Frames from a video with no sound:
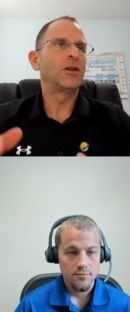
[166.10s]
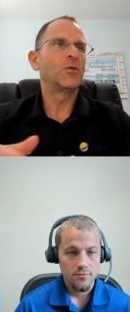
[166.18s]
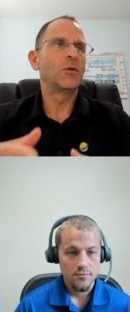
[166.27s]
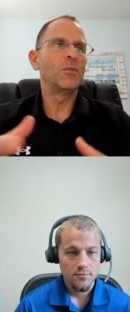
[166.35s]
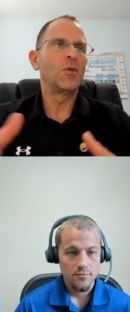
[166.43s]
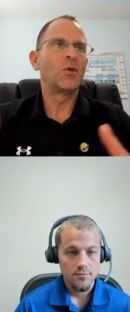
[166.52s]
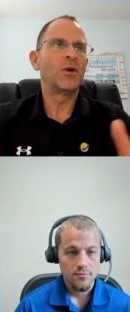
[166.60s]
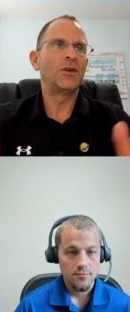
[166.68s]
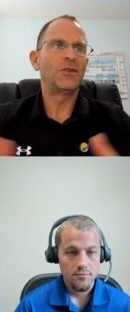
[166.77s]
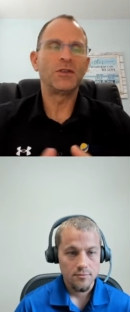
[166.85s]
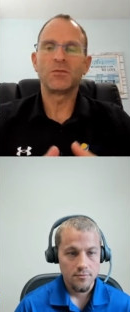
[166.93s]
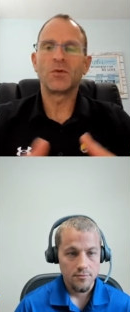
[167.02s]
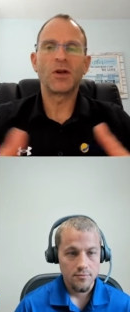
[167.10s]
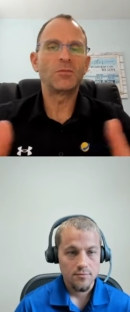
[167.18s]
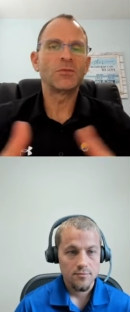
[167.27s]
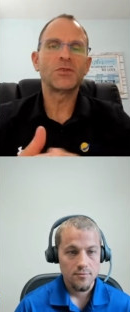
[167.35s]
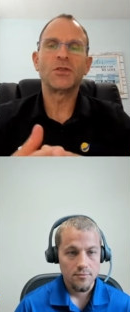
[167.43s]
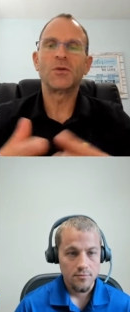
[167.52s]
Speaker 1: equipment warranties, but what
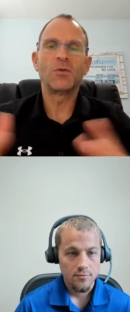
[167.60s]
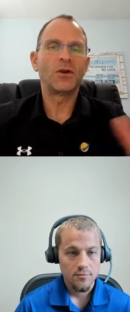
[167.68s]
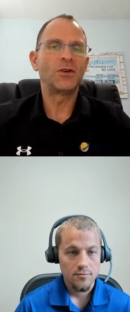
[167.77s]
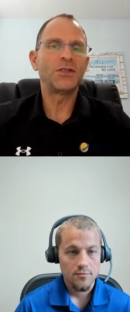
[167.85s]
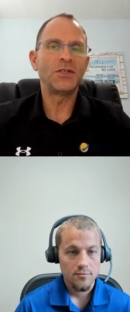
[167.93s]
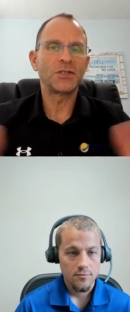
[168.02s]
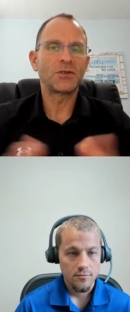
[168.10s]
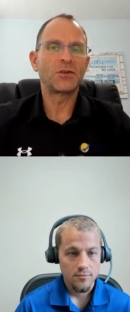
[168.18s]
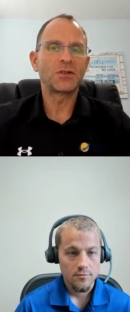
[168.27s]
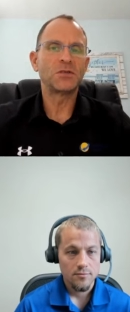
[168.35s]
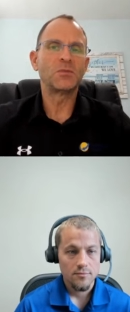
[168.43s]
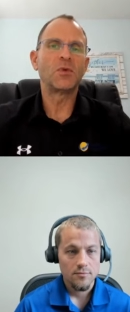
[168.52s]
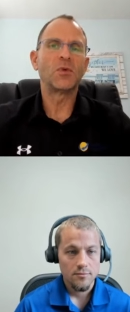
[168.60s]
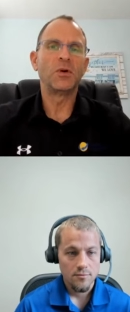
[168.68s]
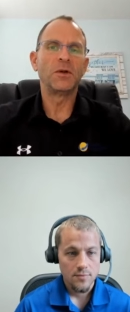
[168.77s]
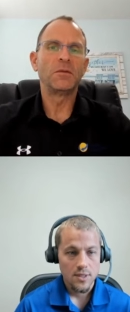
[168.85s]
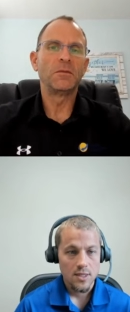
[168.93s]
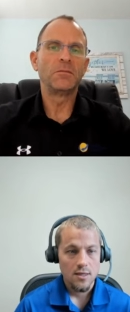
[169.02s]
happens to the warranties across the
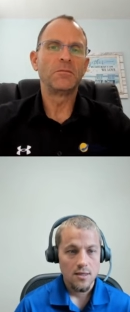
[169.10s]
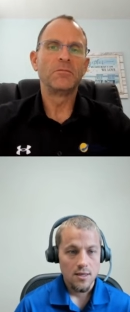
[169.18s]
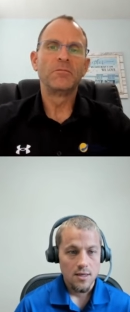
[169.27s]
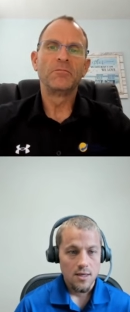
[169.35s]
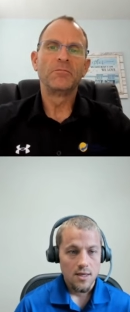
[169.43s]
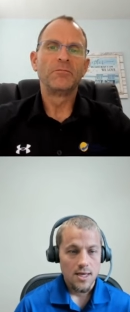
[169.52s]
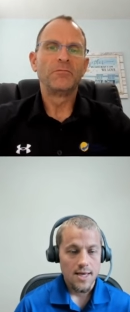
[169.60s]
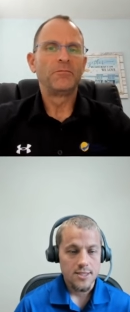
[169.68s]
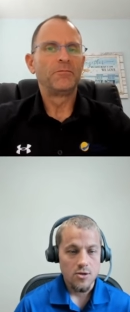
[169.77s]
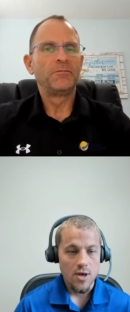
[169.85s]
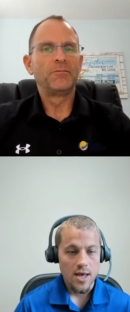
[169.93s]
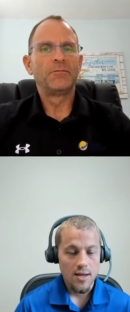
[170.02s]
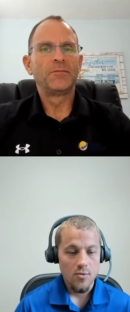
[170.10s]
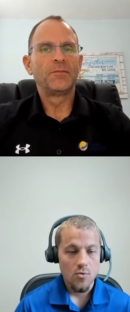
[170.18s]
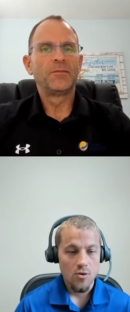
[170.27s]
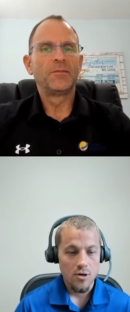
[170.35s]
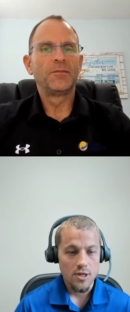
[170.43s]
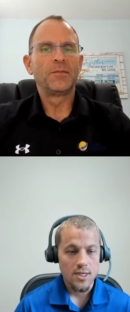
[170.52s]
board? Yeah, so
Speaker 2: any
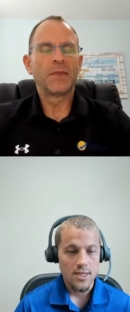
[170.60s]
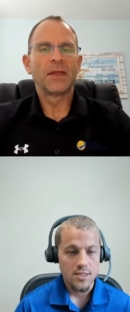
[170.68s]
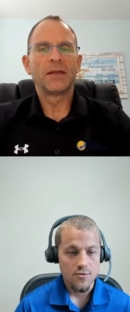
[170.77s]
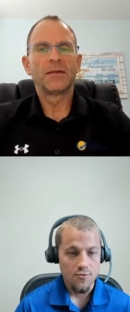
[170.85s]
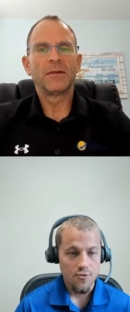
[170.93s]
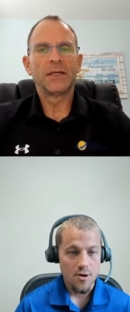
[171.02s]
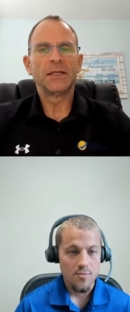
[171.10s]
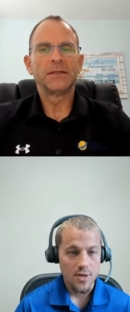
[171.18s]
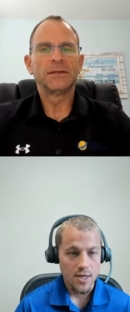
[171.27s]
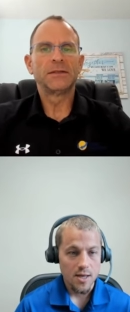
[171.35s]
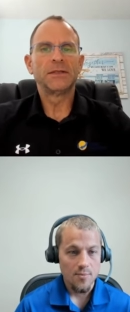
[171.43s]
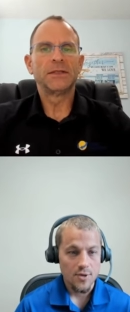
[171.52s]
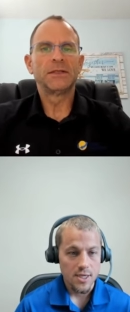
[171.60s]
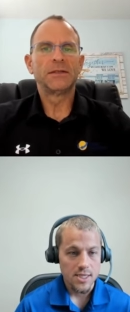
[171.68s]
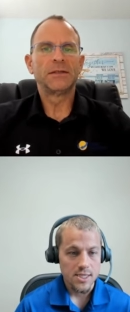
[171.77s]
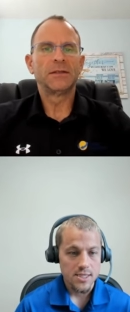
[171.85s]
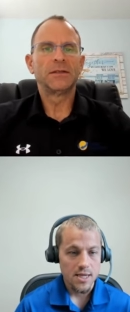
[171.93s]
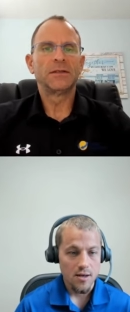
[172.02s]
warranties from the company
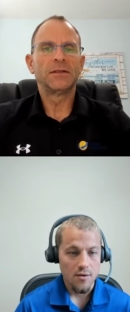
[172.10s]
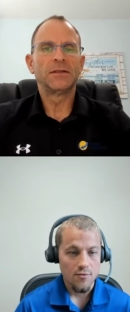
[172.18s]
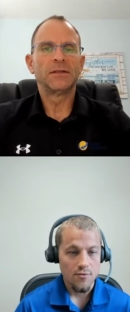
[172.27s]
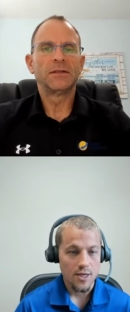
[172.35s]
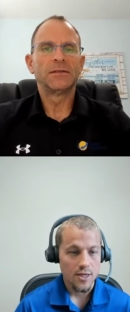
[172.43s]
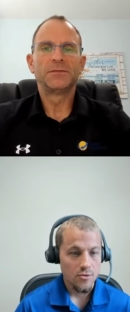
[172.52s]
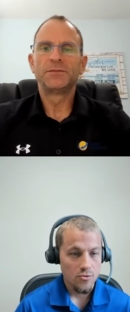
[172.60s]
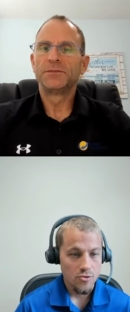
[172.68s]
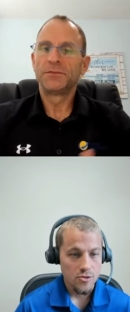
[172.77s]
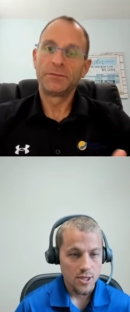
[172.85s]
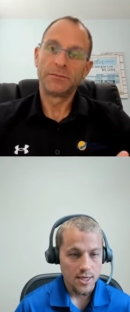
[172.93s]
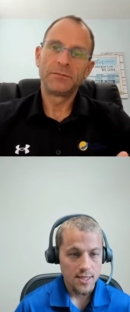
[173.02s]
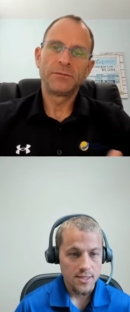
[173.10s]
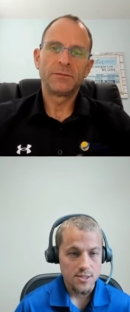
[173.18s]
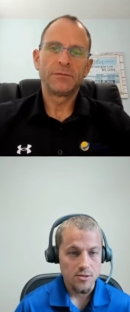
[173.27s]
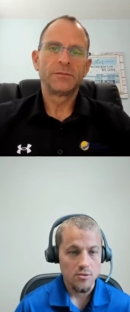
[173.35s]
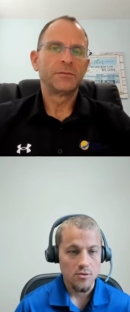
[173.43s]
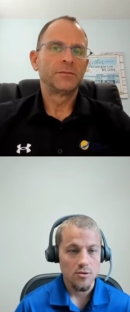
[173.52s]
itself, like through Titan
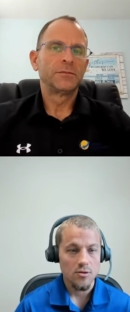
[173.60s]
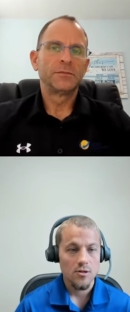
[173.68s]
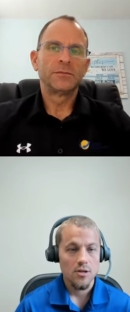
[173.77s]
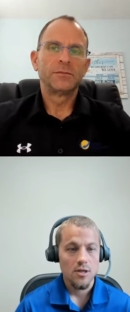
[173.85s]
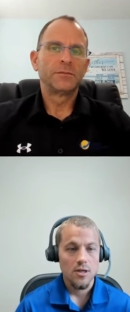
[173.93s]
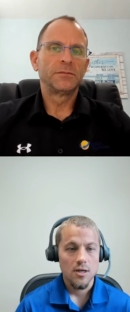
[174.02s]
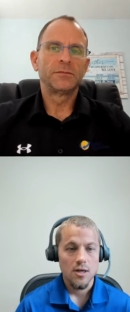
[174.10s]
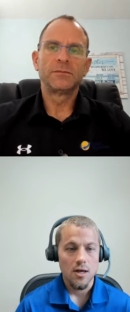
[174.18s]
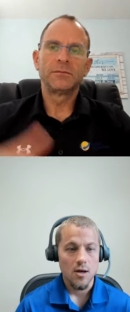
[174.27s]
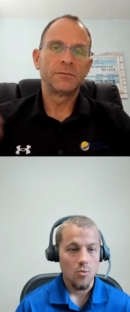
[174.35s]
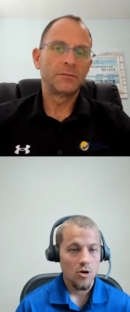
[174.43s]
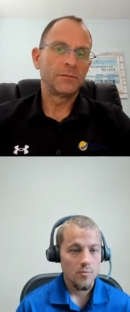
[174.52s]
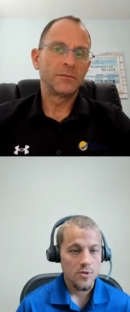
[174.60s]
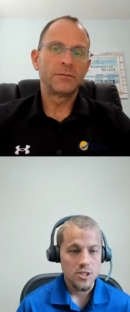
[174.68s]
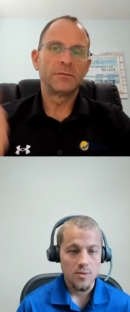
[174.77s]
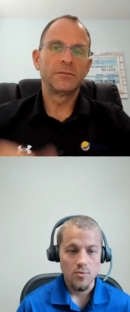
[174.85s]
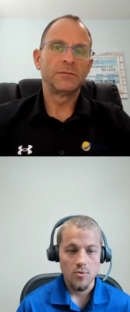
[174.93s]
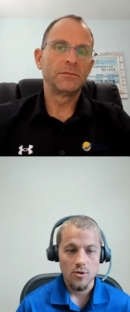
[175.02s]
Solar, uh,
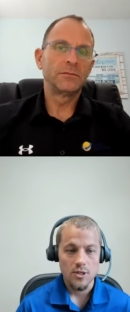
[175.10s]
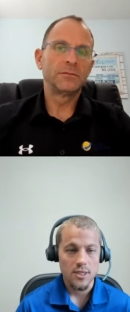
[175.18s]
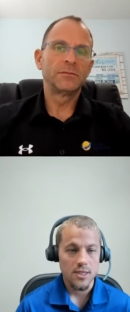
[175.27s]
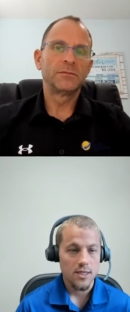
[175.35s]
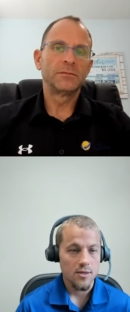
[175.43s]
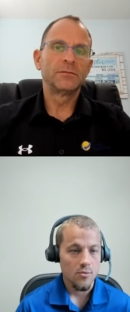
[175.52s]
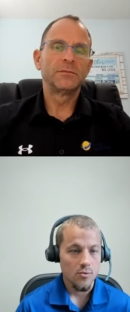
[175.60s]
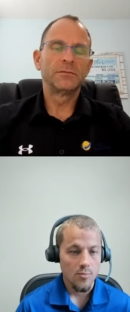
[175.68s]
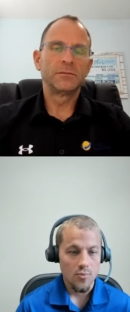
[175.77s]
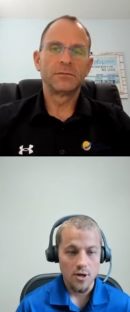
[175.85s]
workmanship warranty, a